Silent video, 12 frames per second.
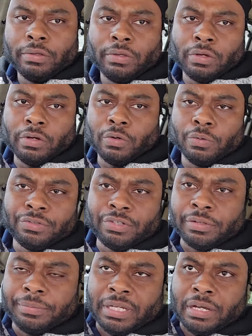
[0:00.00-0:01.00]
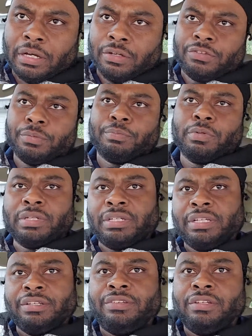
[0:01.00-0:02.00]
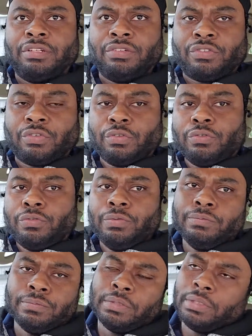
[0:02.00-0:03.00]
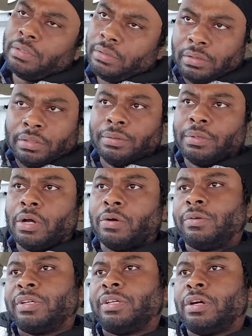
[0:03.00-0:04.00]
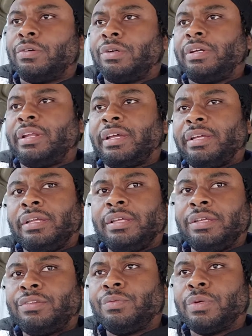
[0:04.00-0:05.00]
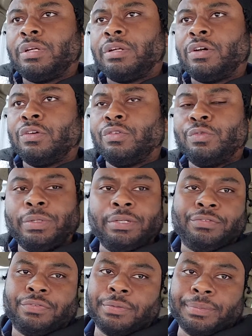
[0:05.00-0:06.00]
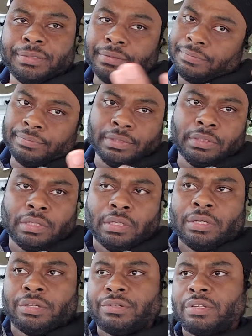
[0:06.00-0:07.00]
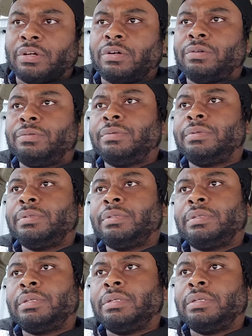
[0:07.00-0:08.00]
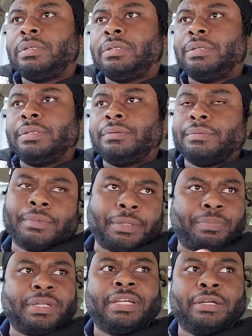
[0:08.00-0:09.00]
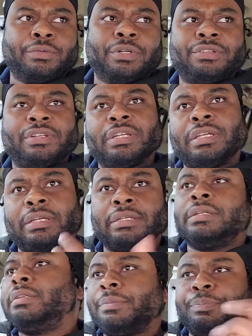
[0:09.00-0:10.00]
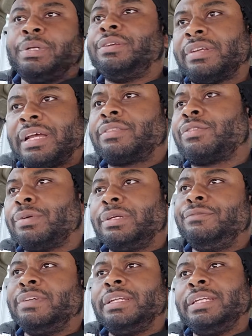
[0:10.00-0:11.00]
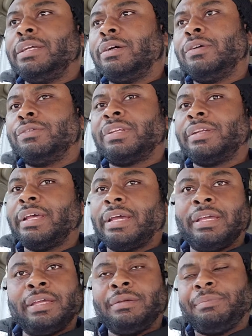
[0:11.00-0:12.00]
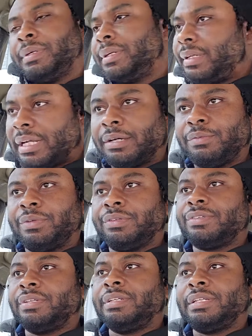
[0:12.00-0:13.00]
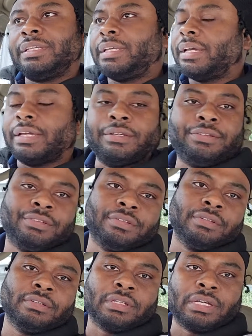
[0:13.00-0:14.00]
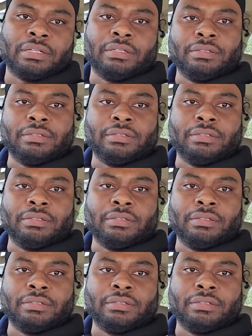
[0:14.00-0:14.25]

Yo, what's up, y'all? It's your boy DC The Truth. On the go today. It's one of those weeks for me. So, my plan was to get to push out three videos a day, but that wasn't the case. Got,